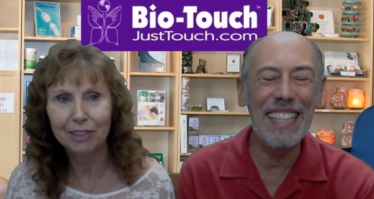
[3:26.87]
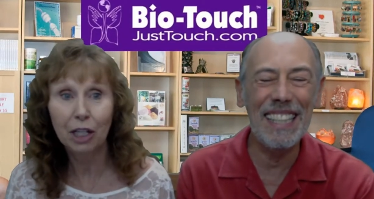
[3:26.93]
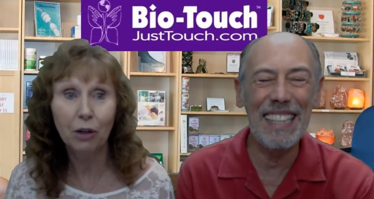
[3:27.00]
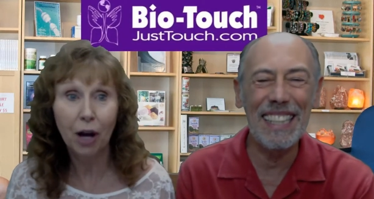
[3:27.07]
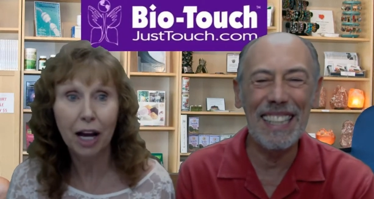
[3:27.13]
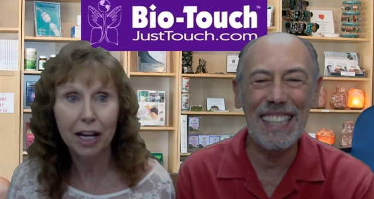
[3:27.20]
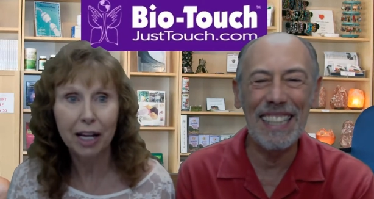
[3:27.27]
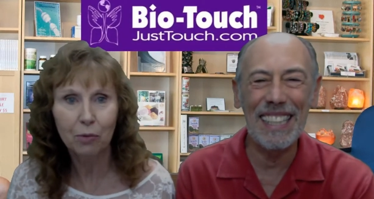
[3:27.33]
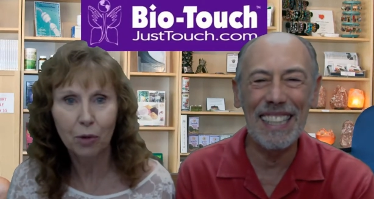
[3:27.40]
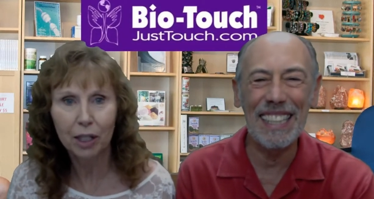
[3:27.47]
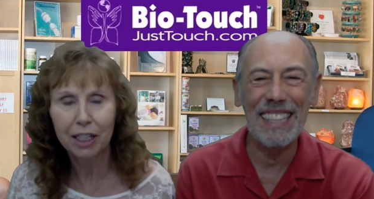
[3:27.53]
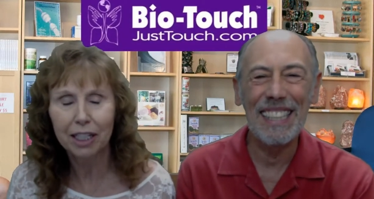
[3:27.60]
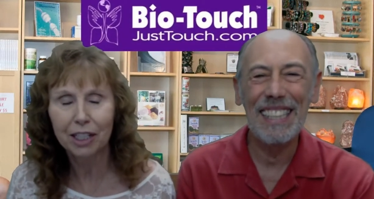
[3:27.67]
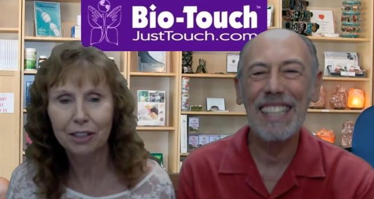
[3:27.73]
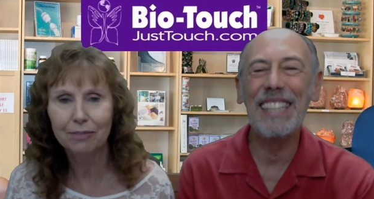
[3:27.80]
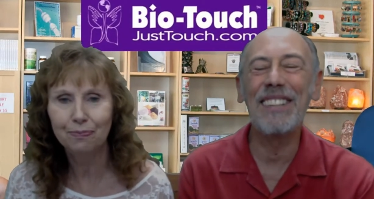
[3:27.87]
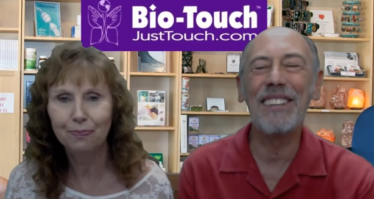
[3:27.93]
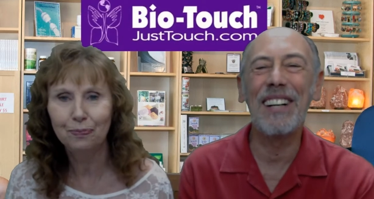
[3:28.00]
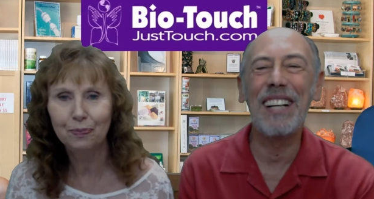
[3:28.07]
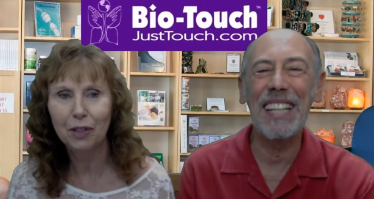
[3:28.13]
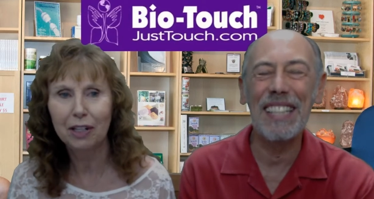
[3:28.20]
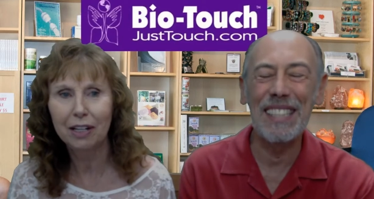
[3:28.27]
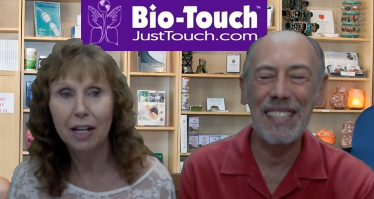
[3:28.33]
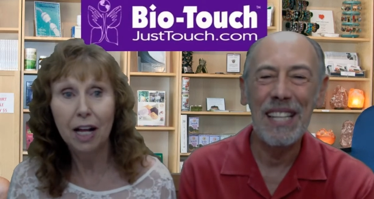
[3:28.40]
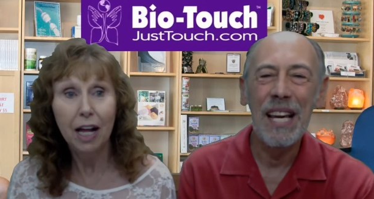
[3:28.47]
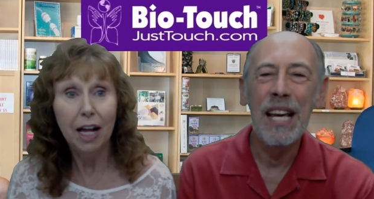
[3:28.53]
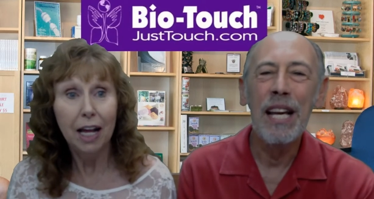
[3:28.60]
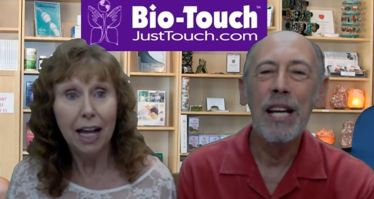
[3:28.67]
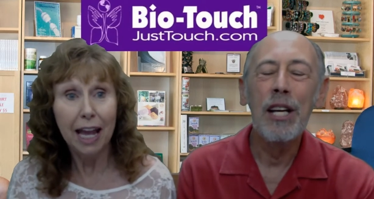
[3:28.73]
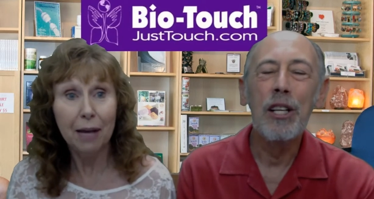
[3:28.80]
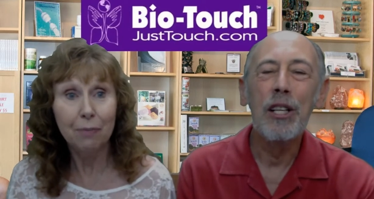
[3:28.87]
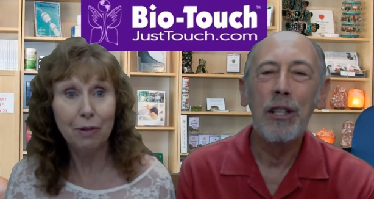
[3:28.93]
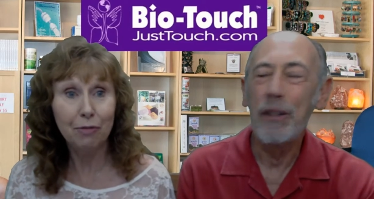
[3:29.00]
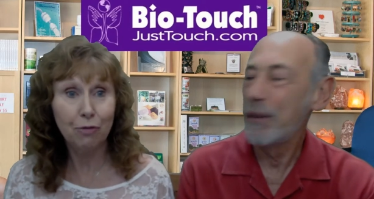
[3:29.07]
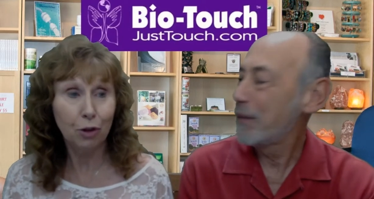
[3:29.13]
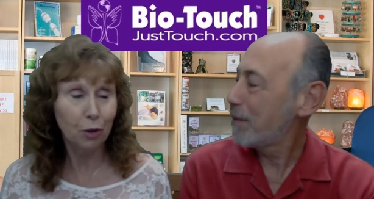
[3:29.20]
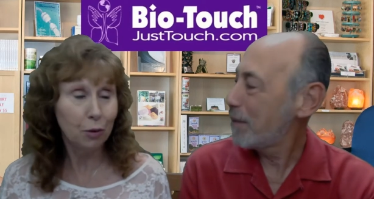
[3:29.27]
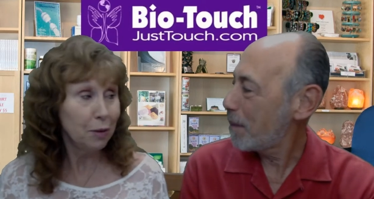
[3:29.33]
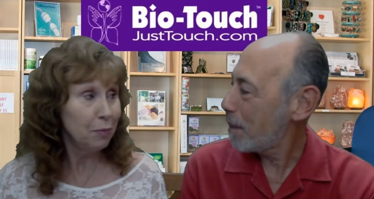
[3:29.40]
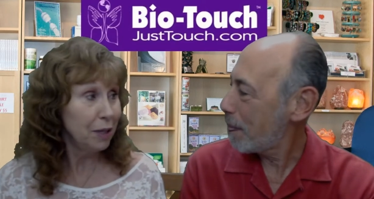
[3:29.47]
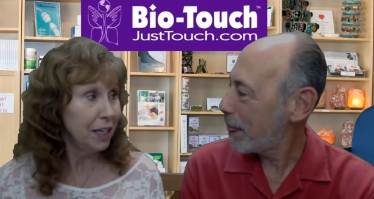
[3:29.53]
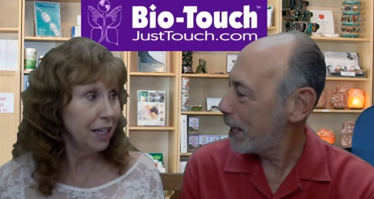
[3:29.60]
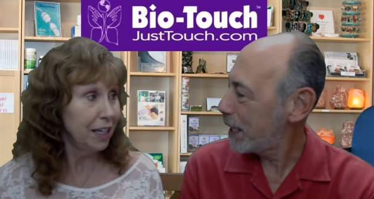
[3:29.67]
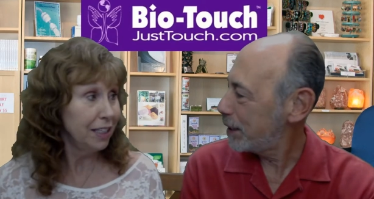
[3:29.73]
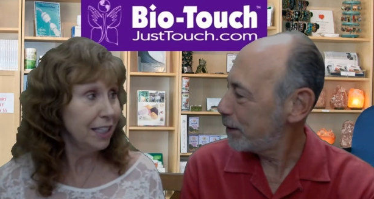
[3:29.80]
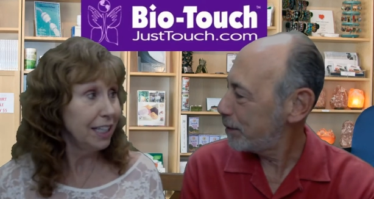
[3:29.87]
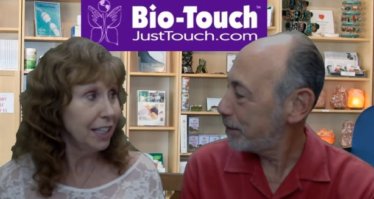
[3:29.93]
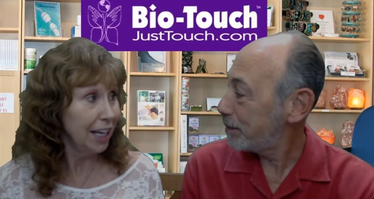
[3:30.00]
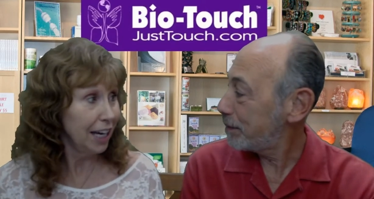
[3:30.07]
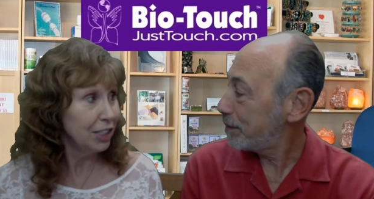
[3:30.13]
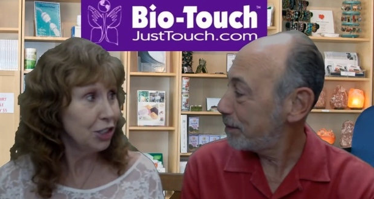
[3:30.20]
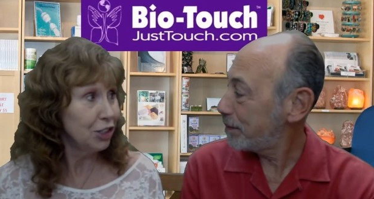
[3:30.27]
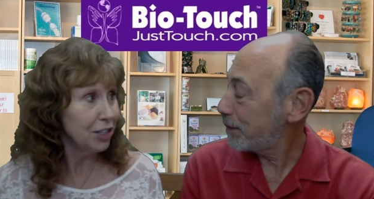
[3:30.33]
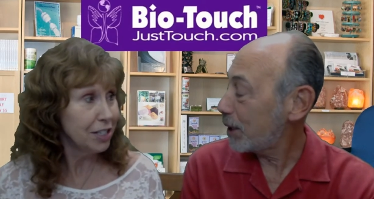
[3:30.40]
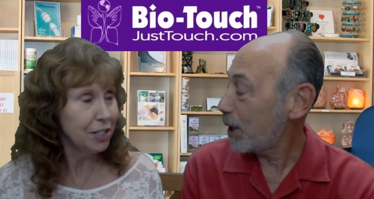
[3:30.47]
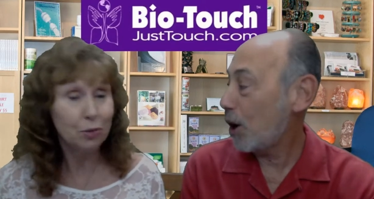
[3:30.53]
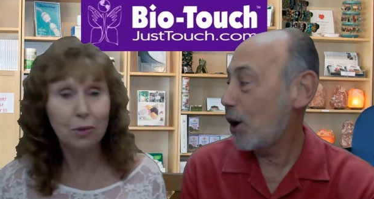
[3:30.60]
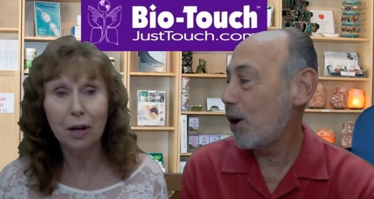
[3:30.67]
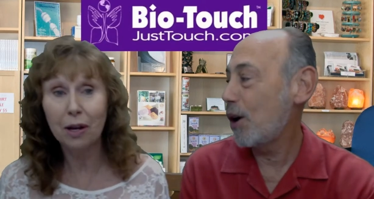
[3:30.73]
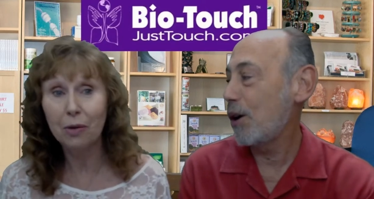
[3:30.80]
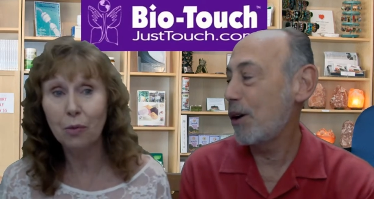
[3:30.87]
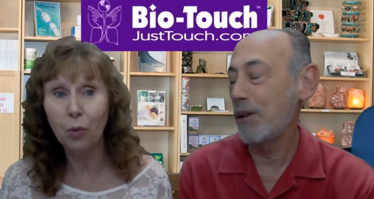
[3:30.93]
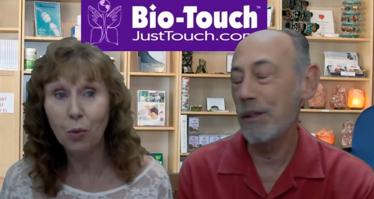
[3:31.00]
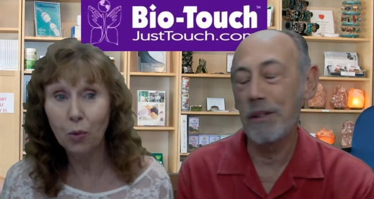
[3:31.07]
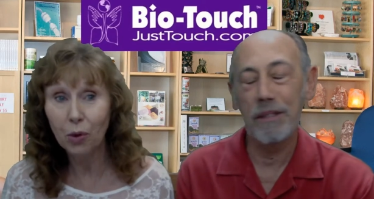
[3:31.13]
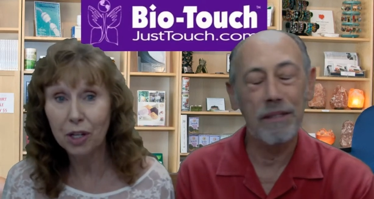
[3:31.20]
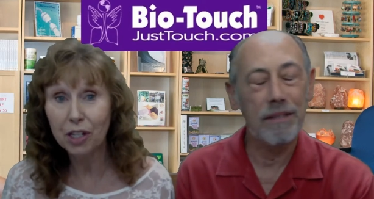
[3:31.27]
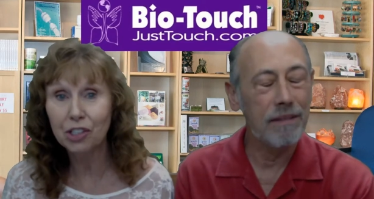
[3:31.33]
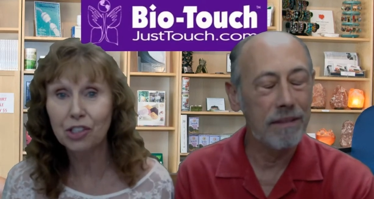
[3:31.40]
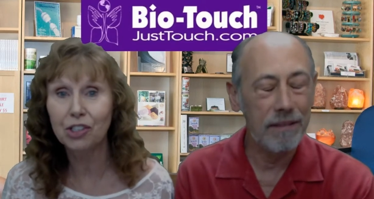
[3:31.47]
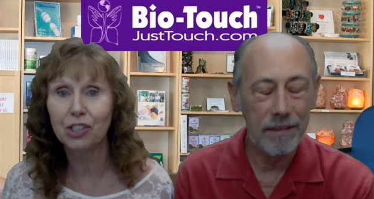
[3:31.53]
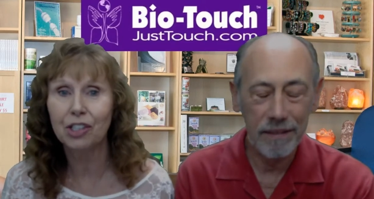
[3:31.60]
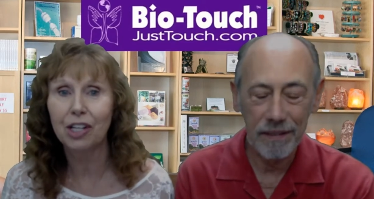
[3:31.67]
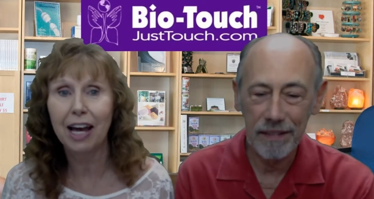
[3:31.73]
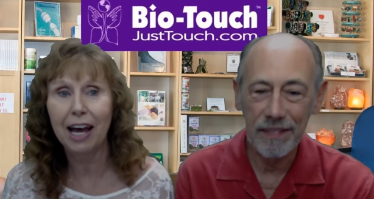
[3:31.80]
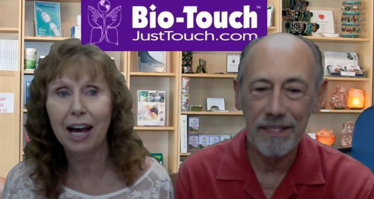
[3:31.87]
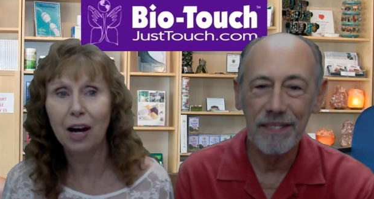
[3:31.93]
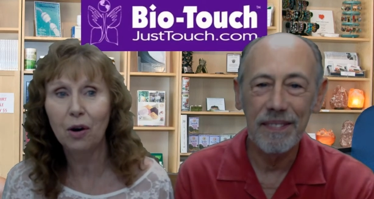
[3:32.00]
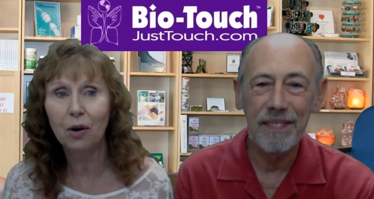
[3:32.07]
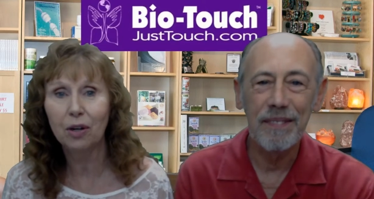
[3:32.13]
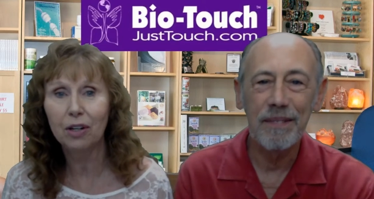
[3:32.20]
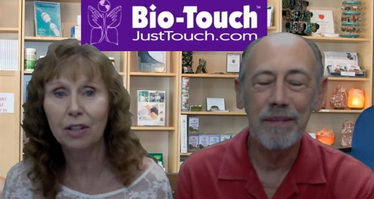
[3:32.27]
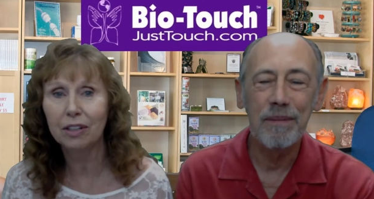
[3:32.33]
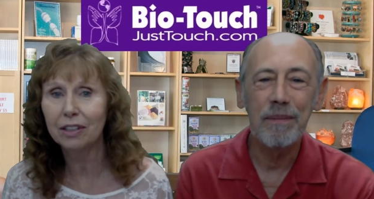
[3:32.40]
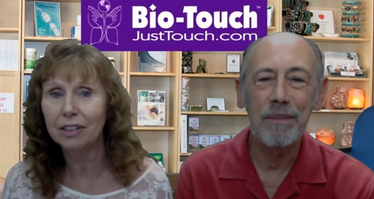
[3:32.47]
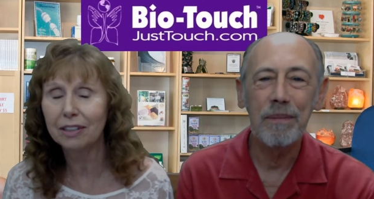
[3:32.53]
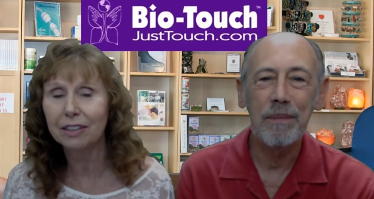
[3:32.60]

Speaker 1: here I am right here. right. And before we begin, can I just oh. wish our